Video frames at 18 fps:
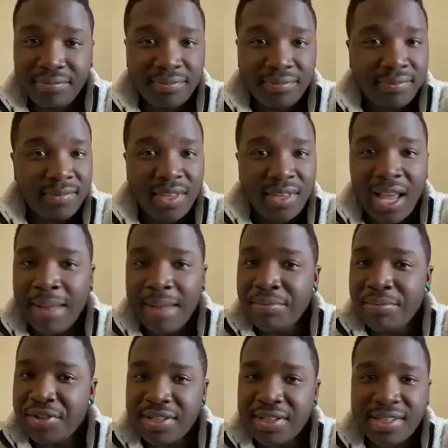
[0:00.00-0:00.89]
I'm
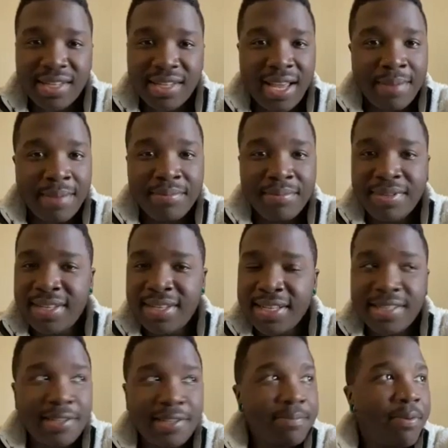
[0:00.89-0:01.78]

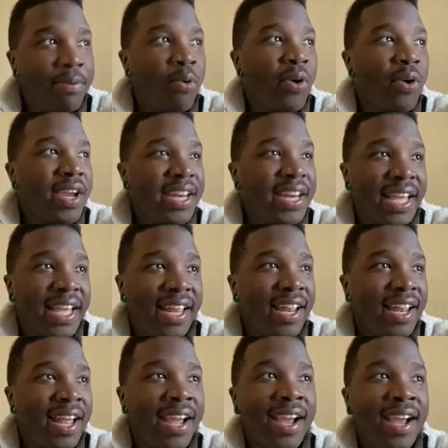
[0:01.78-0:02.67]
disappointed. I'm
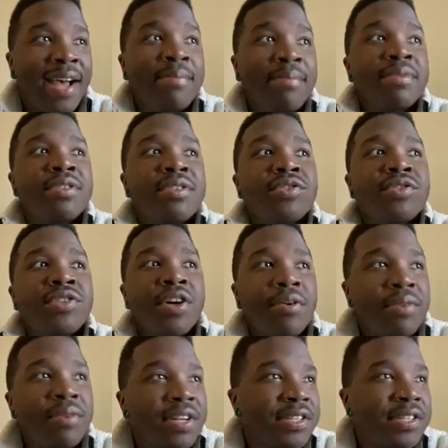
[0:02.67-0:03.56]
so disappointed.
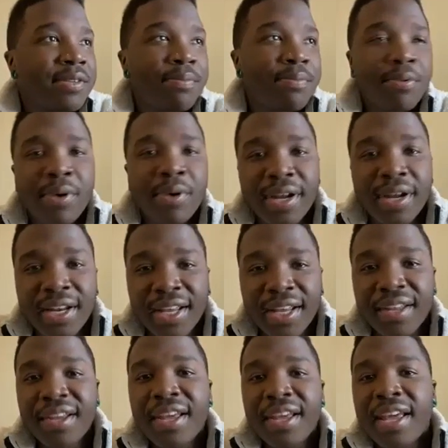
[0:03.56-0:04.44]
And
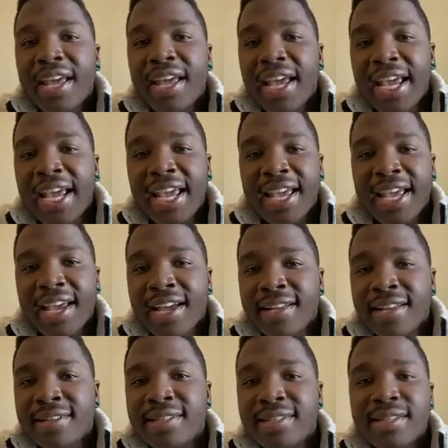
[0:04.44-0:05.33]
it
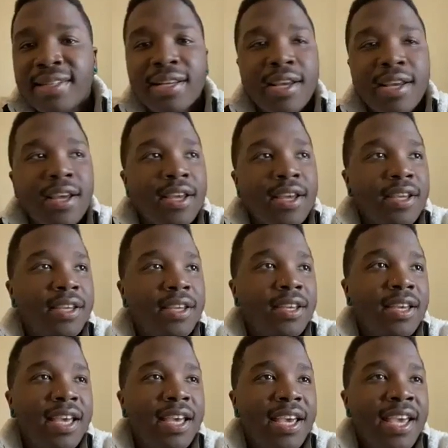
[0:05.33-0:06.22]
makes me
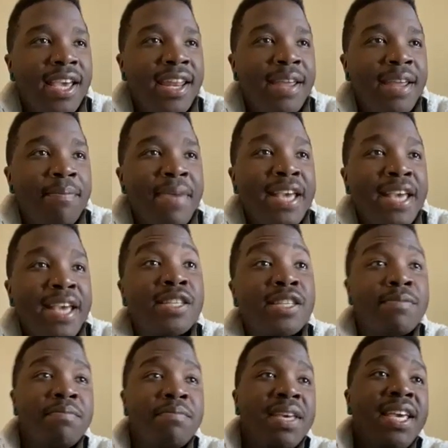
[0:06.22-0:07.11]
feel so
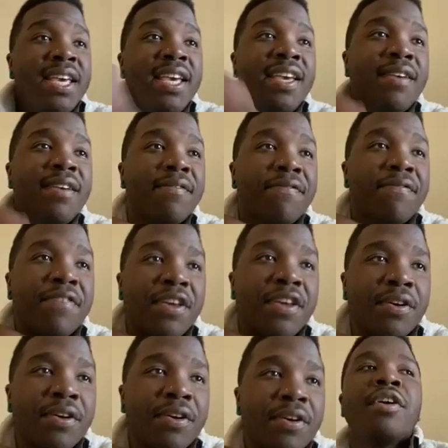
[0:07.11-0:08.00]
bad for,
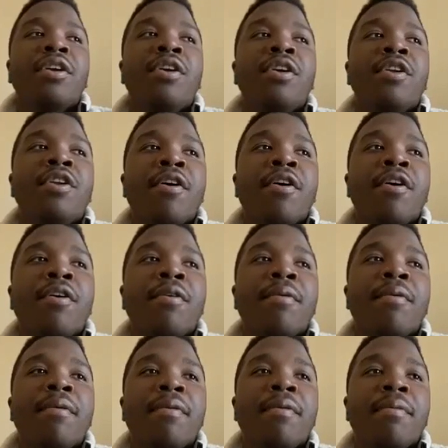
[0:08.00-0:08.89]
you know,
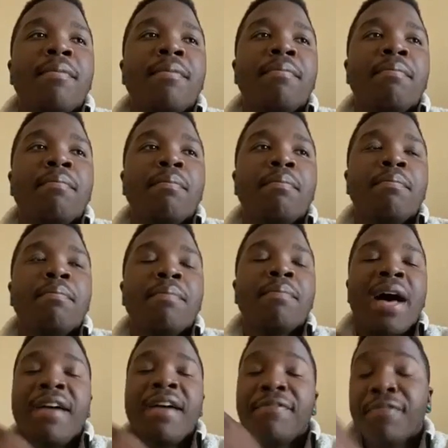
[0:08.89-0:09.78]
my friends
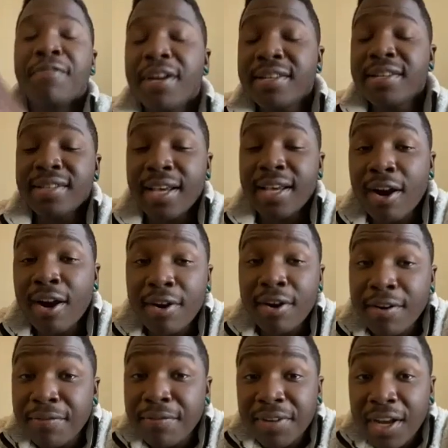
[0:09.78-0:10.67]
that aren't of color